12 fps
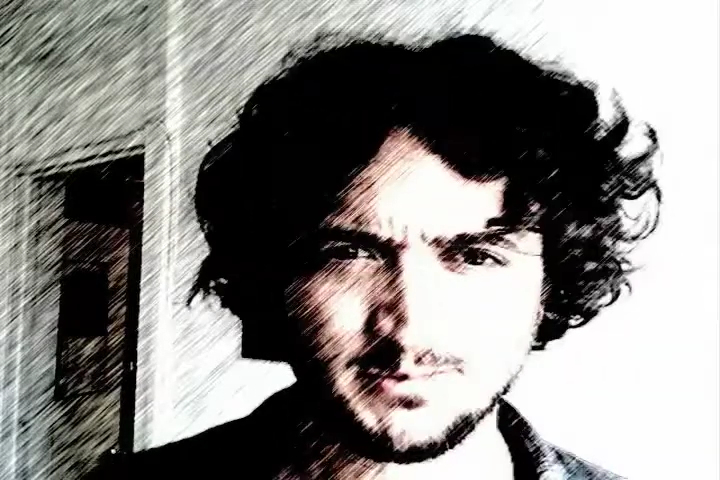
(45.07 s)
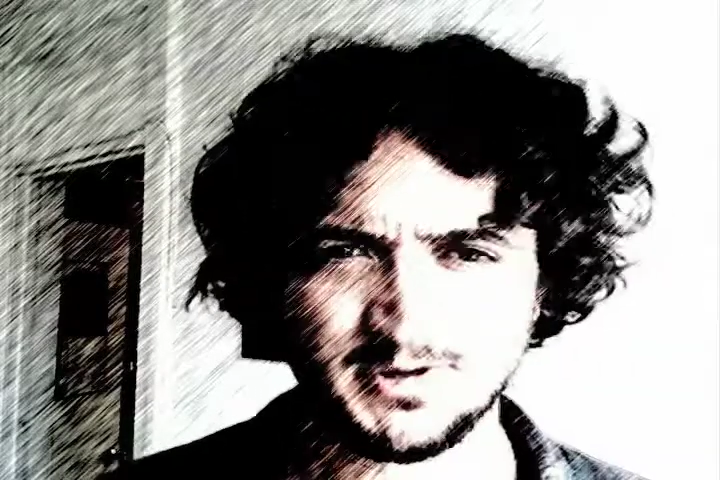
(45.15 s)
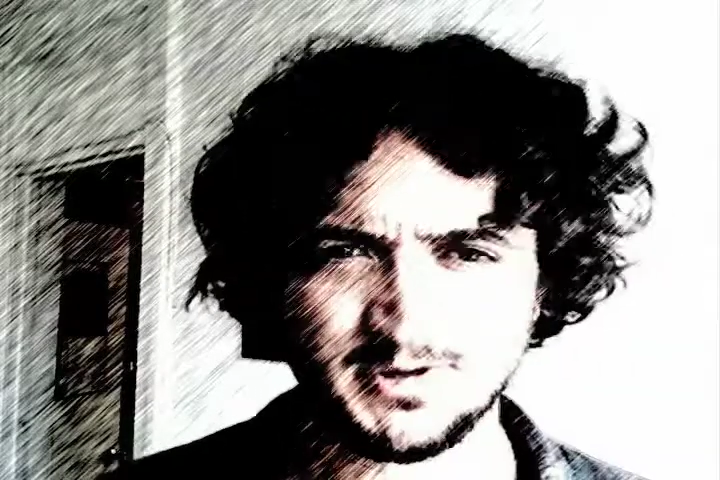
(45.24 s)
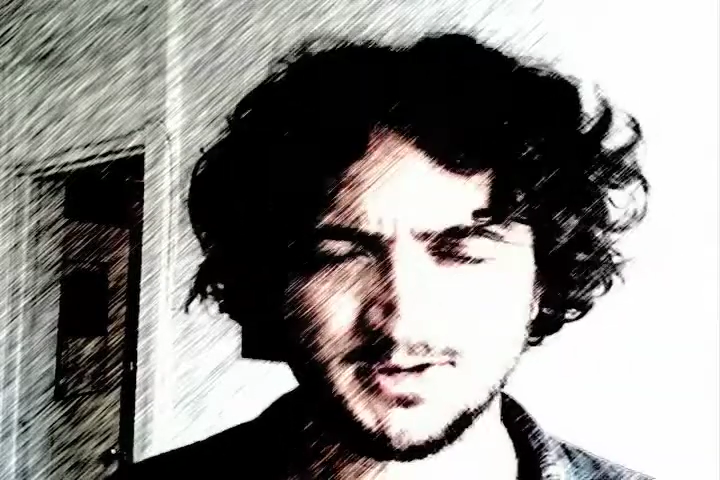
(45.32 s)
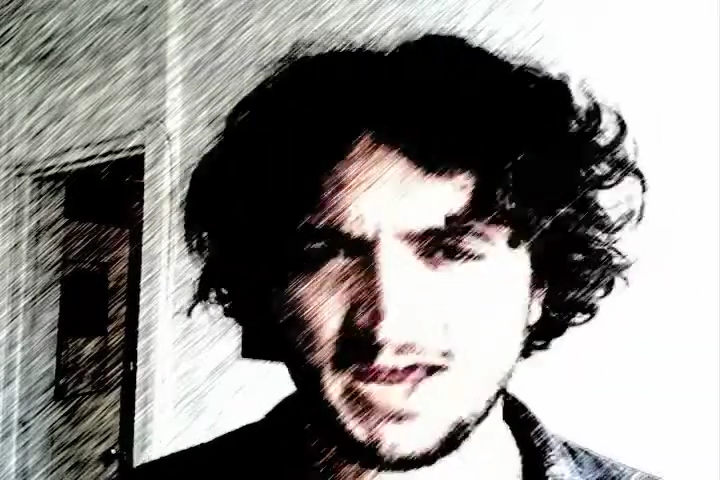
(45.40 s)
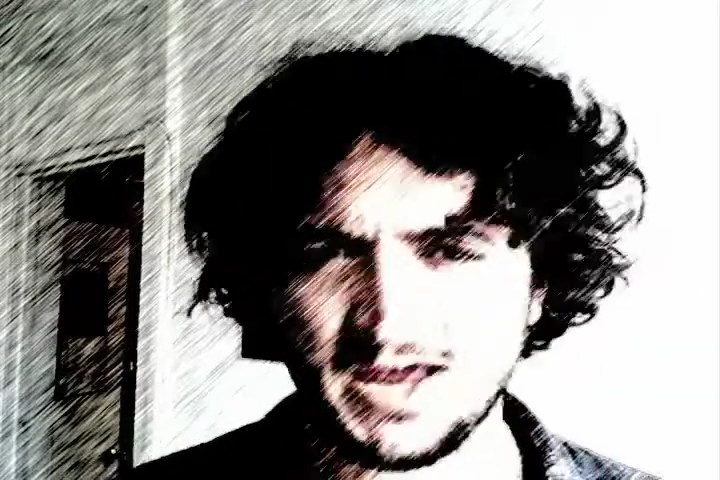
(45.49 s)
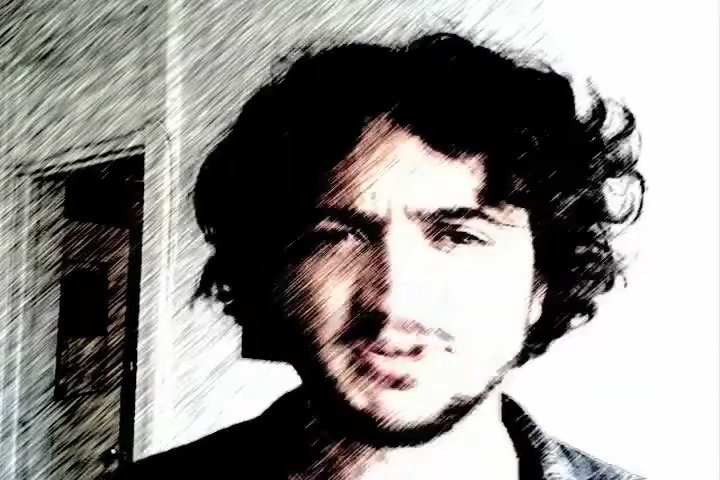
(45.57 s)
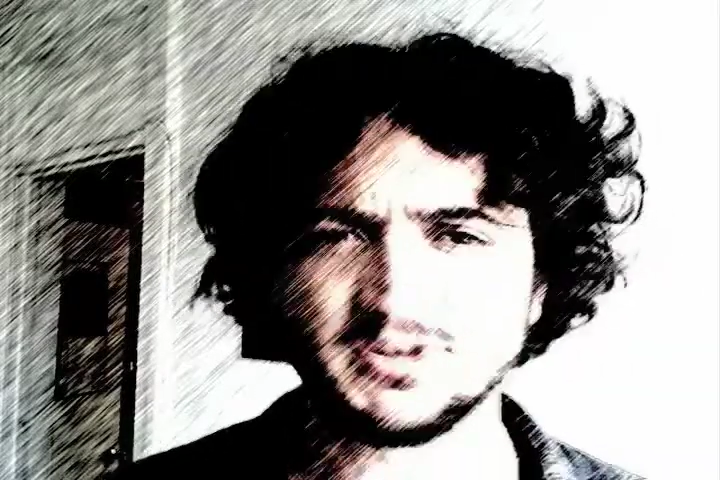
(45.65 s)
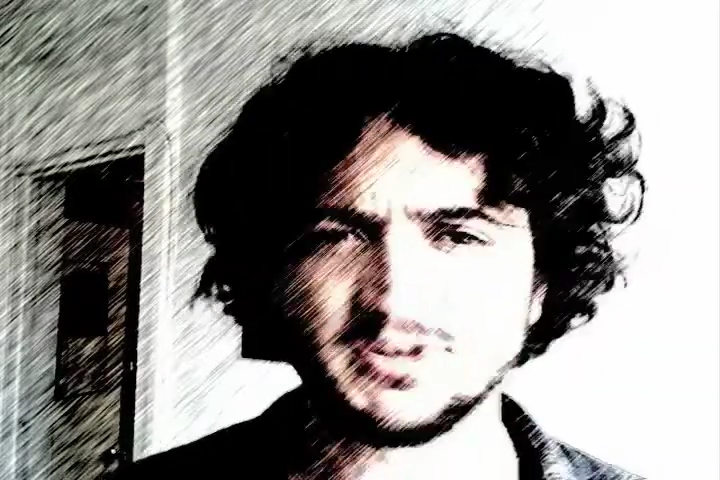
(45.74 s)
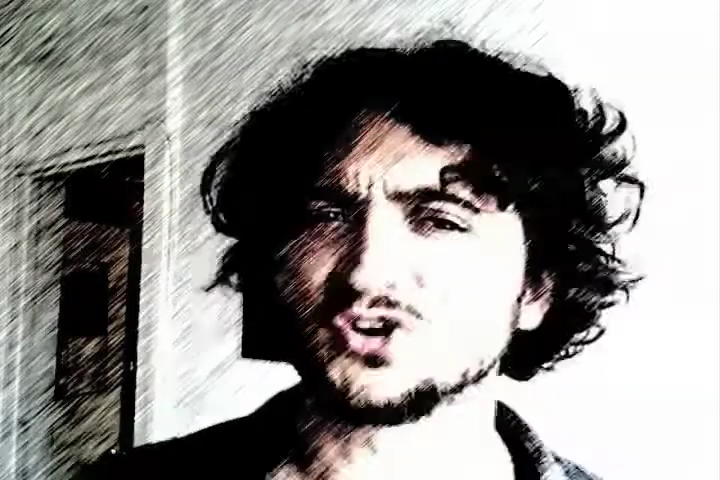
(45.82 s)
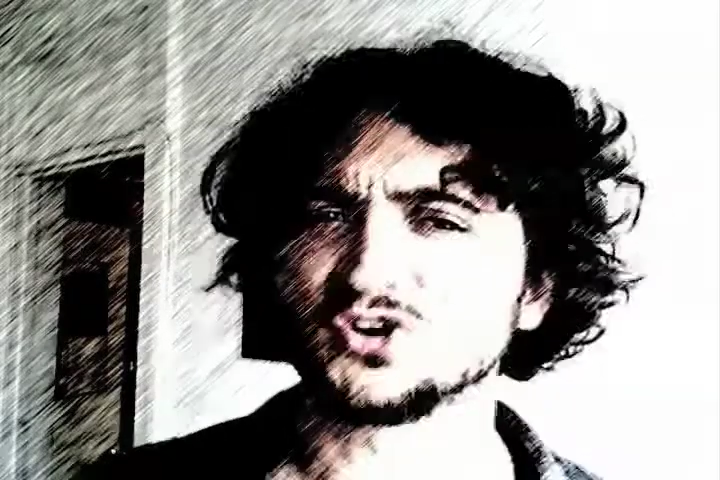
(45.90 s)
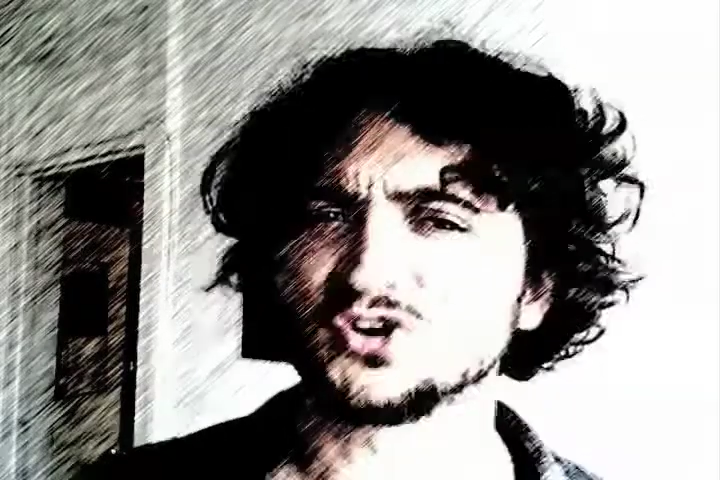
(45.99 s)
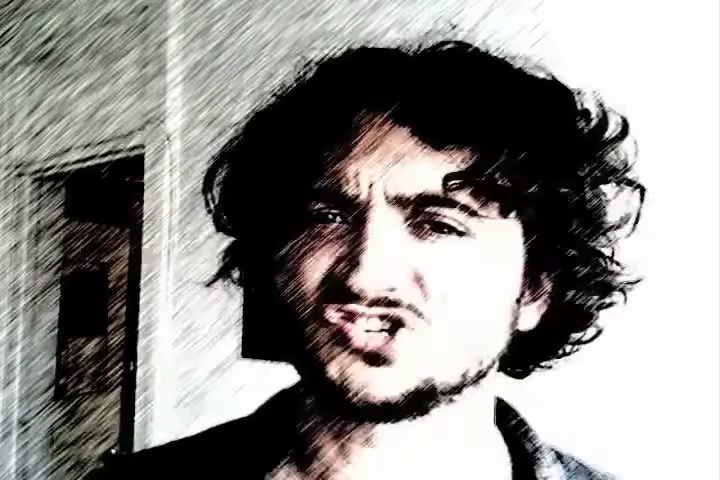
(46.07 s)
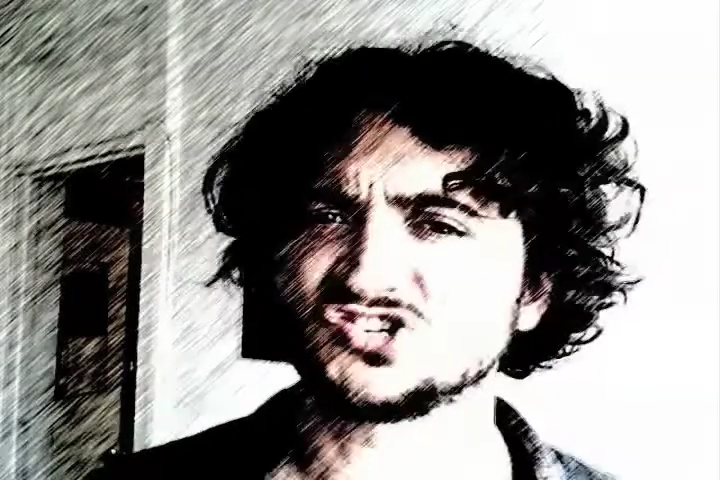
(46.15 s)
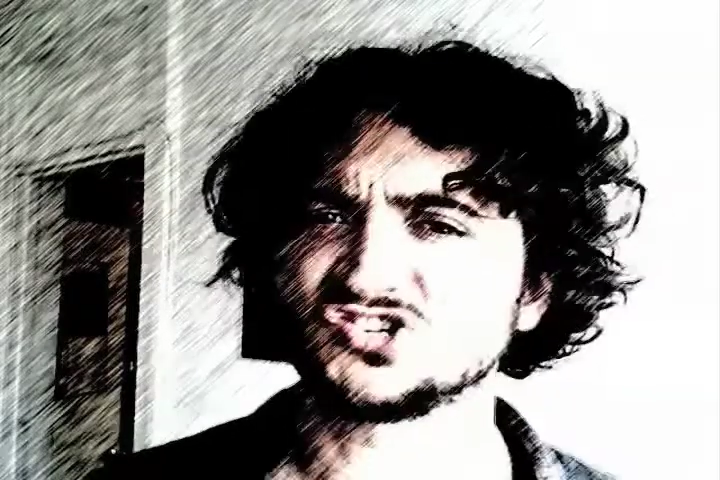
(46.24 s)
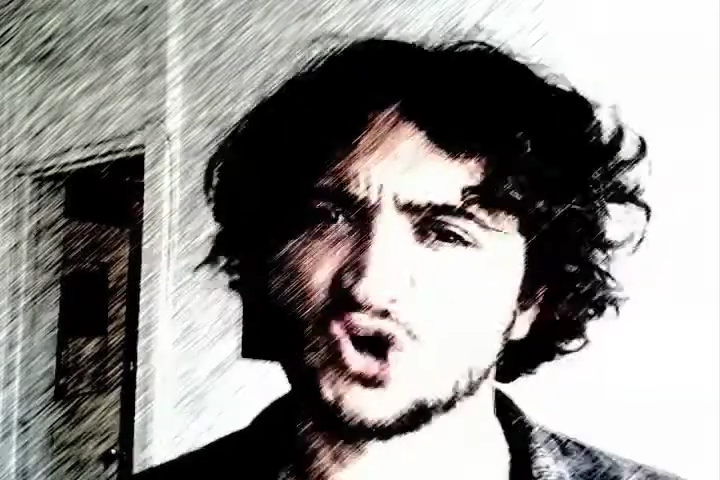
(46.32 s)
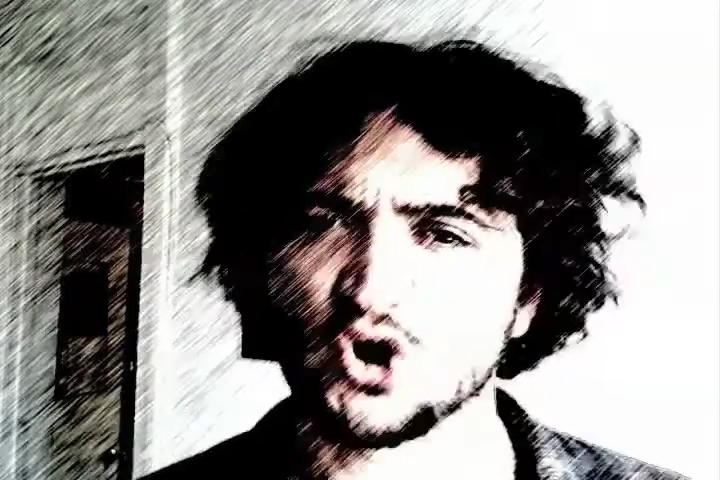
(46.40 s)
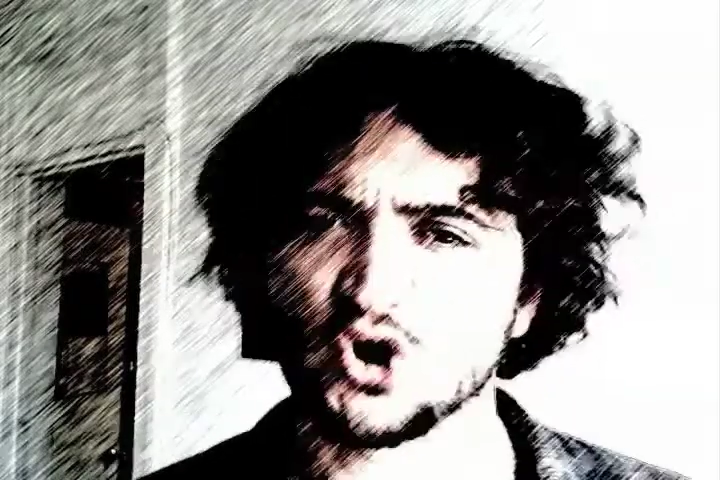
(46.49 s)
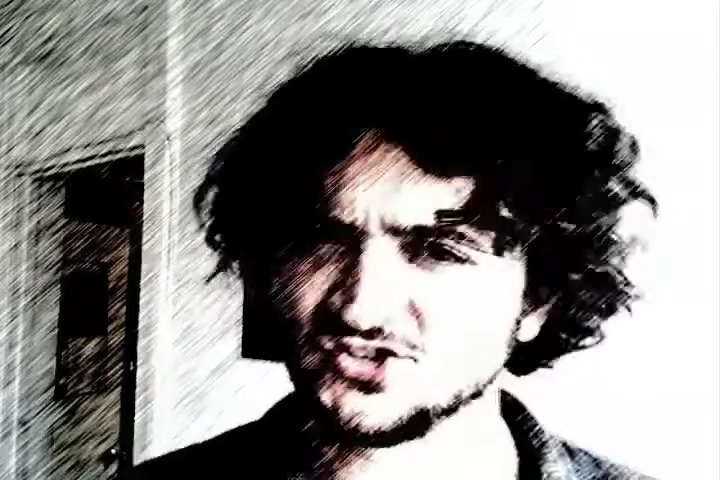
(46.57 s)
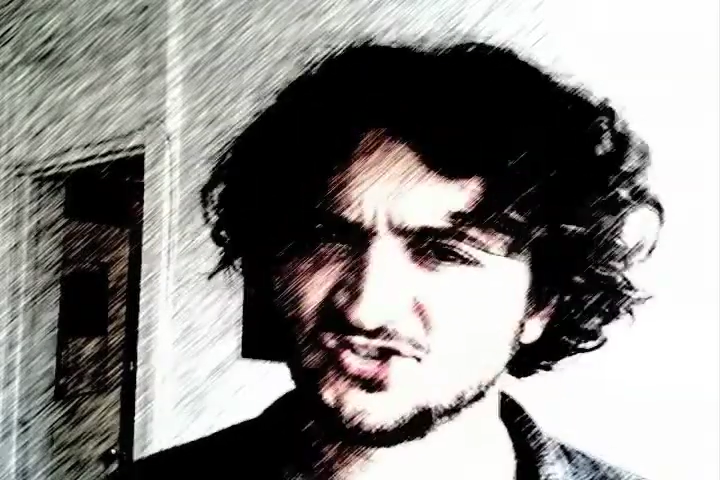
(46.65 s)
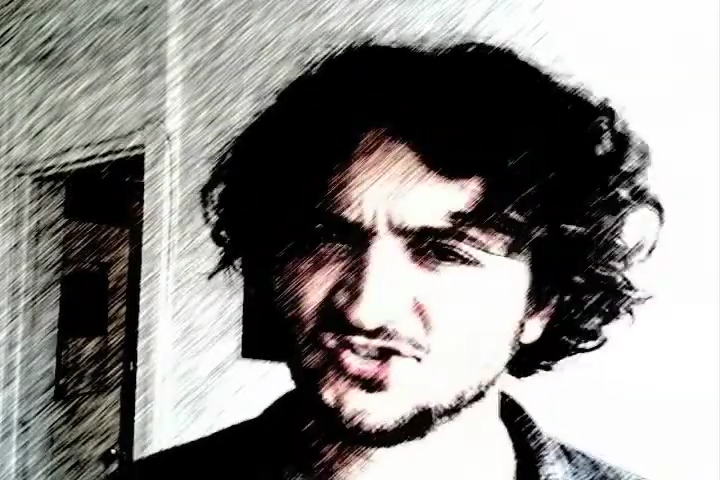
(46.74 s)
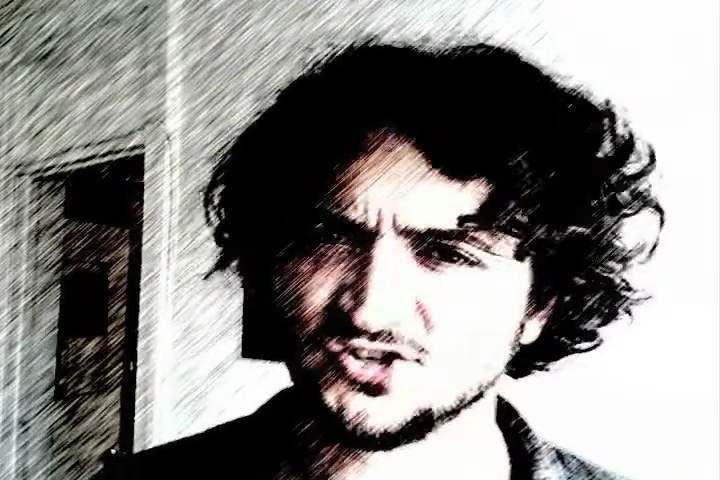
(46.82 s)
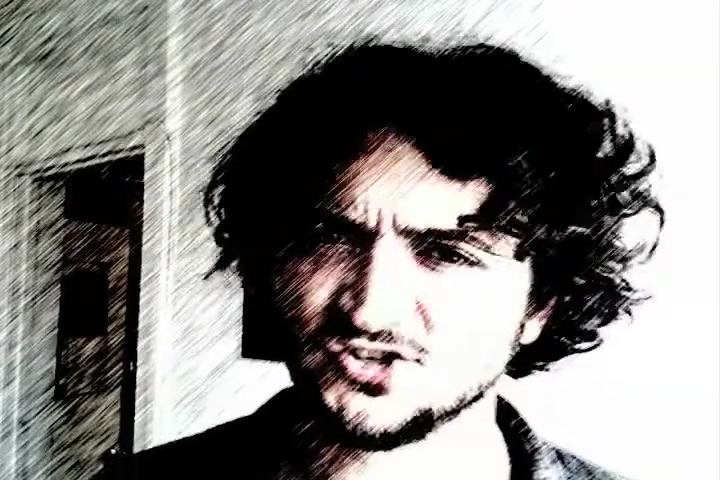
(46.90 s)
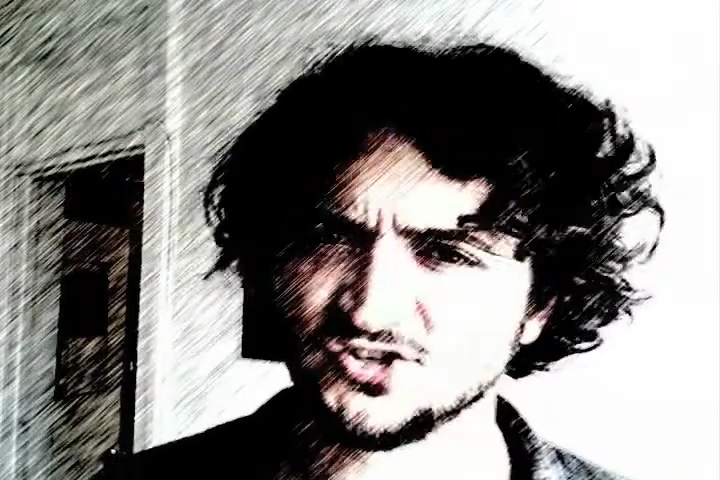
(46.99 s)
I mean, maybe they work just as hard as you,